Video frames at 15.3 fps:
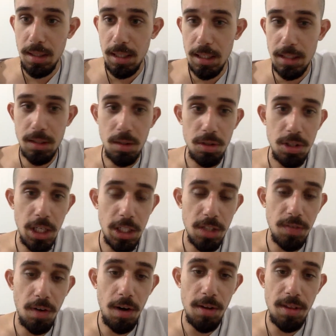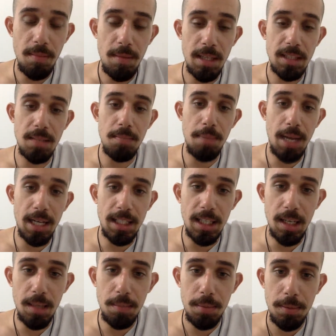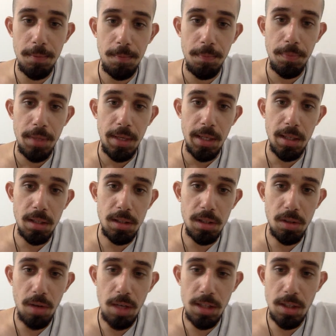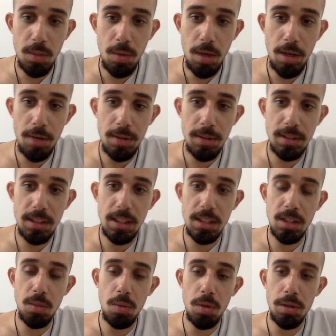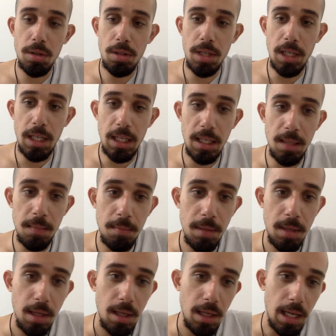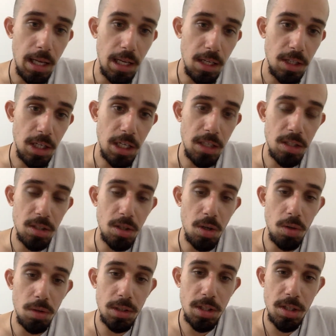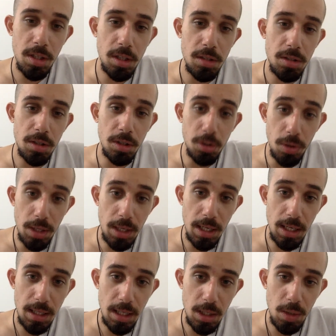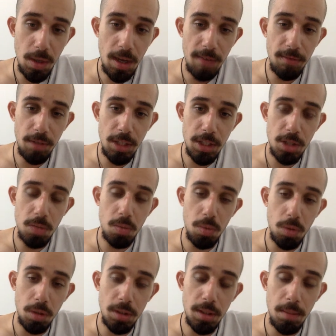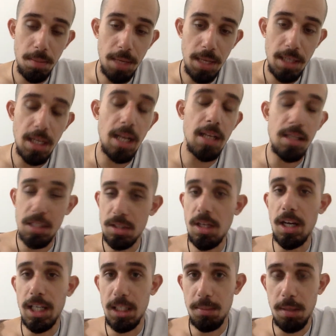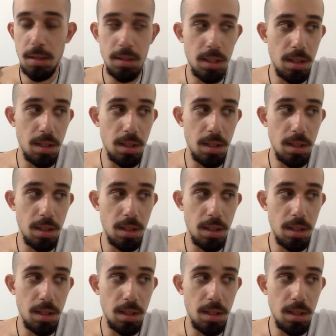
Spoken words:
It's no change of heart that makes him back up. He looks across the water and sees the world looking at him, and he changes only to the degree that you have reached world opinion. And he's talking about